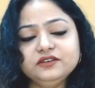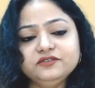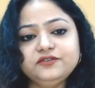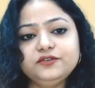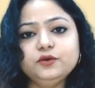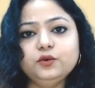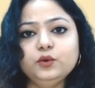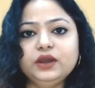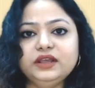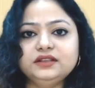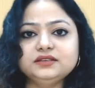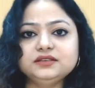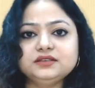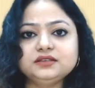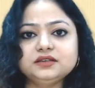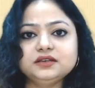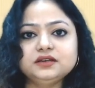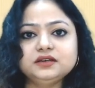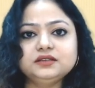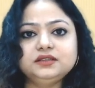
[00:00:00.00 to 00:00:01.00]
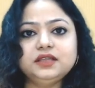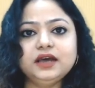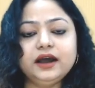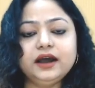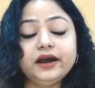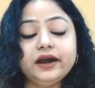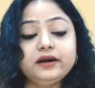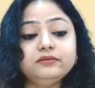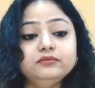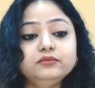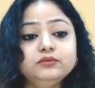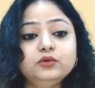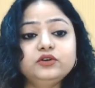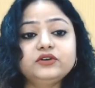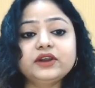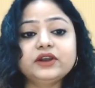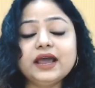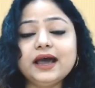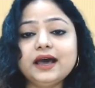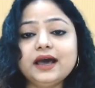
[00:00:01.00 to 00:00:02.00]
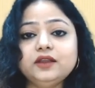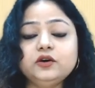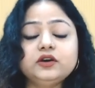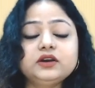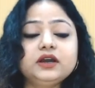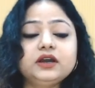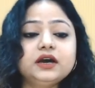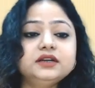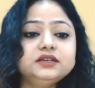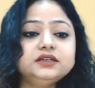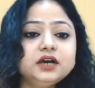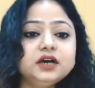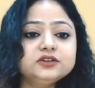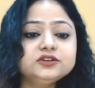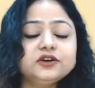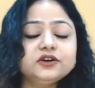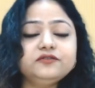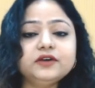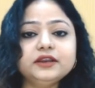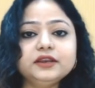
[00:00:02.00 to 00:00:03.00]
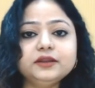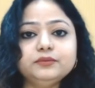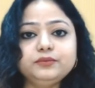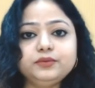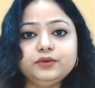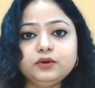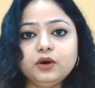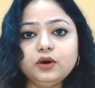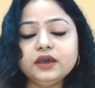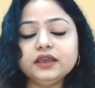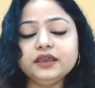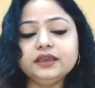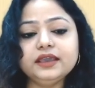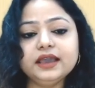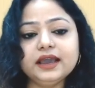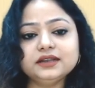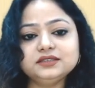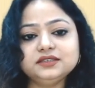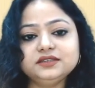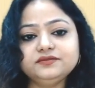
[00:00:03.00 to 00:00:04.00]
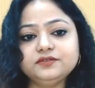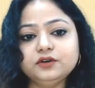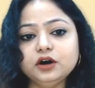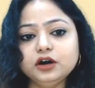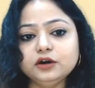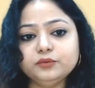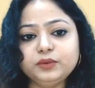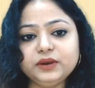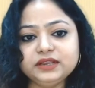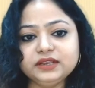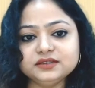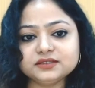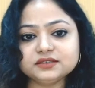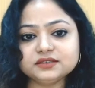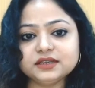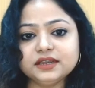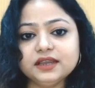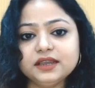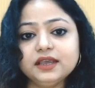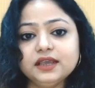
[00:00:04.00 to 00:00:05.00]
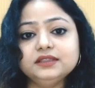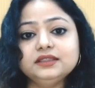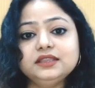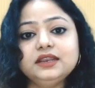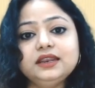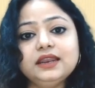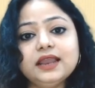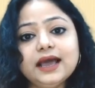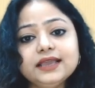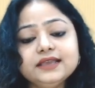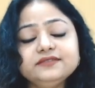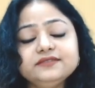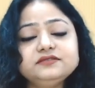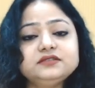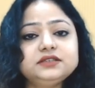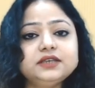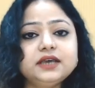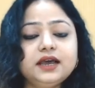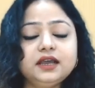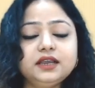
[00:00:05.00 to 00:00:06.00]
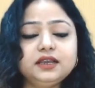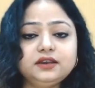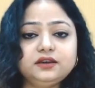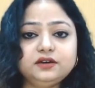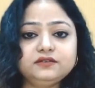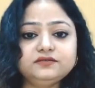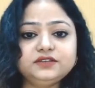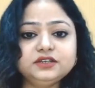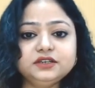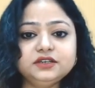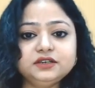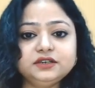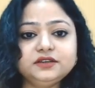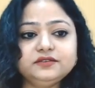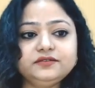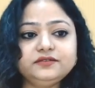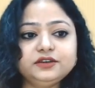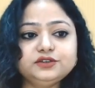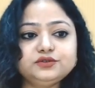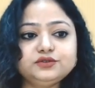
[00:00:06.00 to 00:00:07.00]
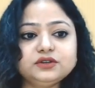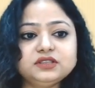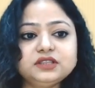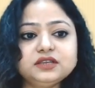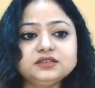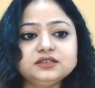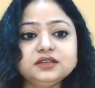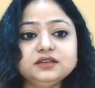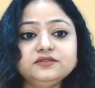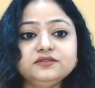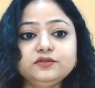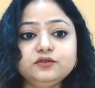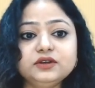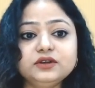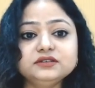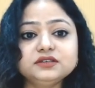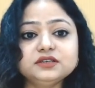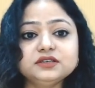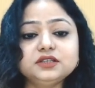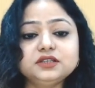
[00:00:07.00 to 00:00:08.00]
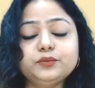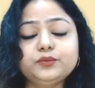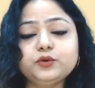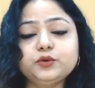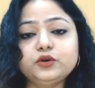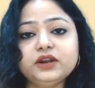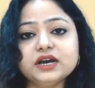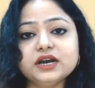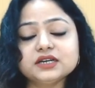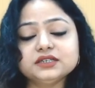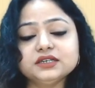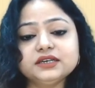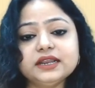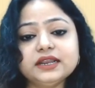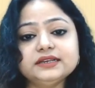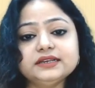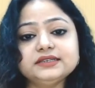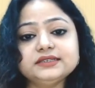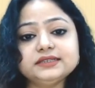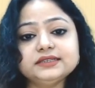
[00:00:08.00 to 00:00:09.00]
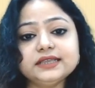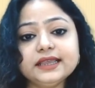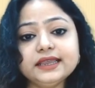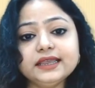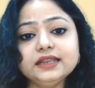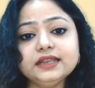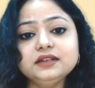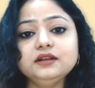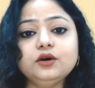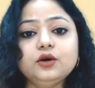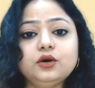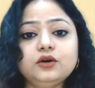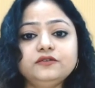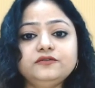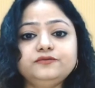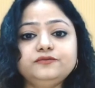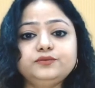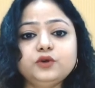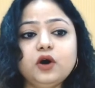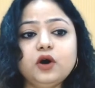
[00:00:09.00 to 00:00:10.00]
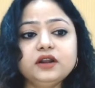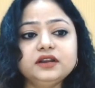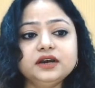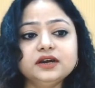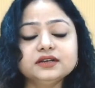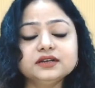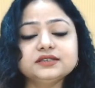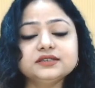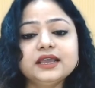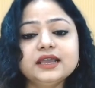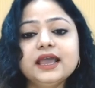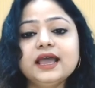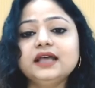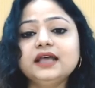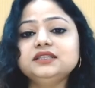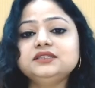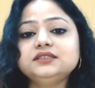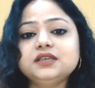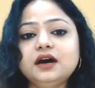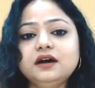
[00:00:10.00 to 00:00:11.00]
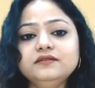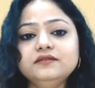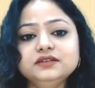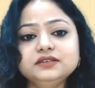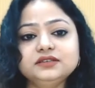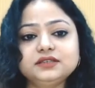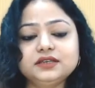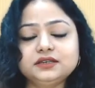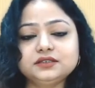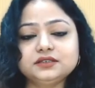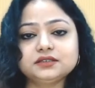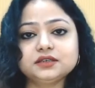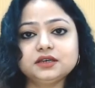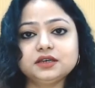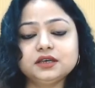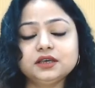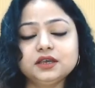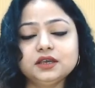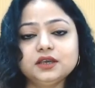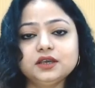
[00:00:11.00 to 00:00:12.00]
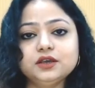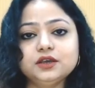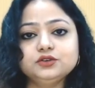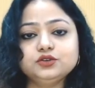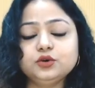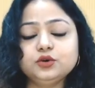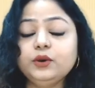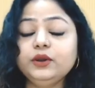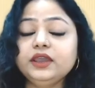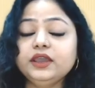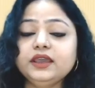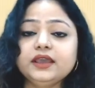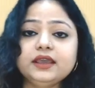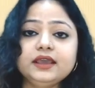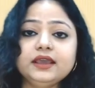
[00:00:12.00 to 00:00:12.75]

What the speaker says: influence the morale or conduct of an employee at the workplace. The lifestyle of the individual thus influences the production and sale of products and services. So,